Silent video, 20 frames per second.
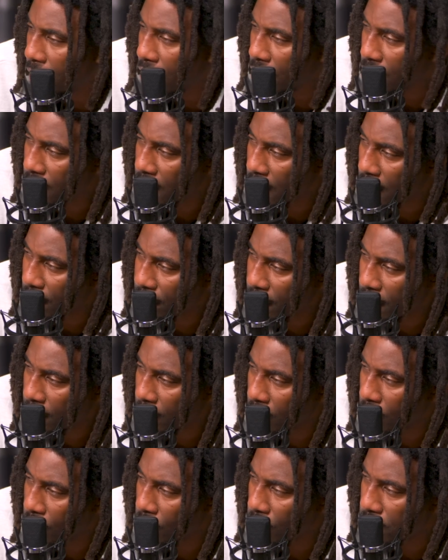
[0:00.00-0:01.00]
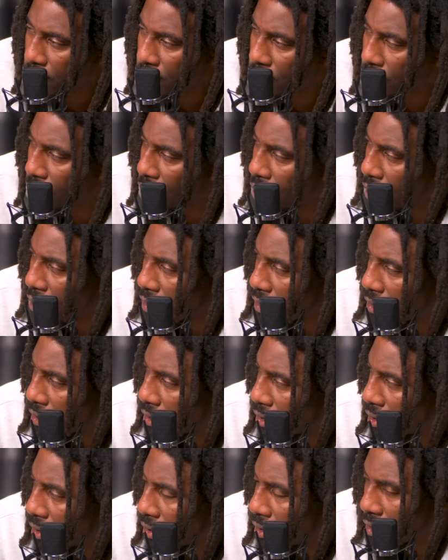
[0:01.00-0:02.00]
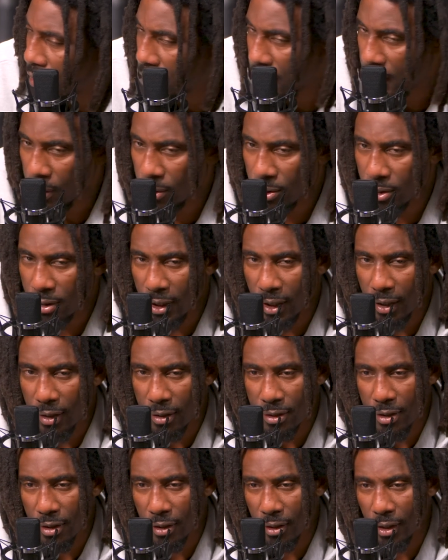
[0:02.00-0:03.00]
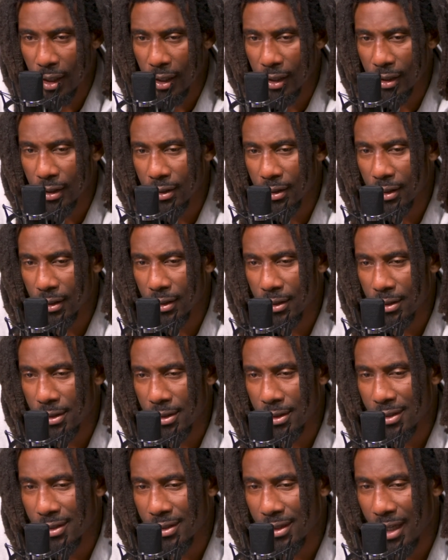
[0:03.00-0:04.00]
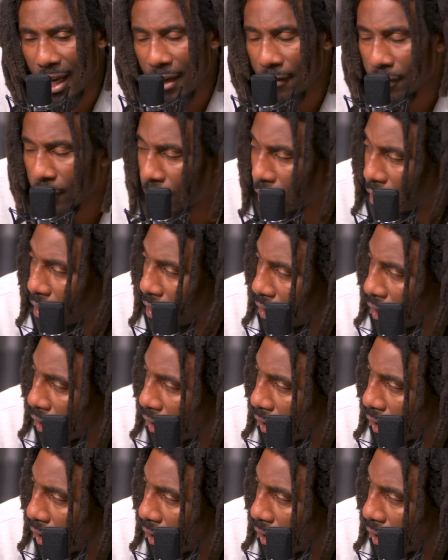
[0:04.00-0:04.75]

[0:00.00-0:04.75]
mother and our family, we moved to New York. And I was there until like the eighth grade.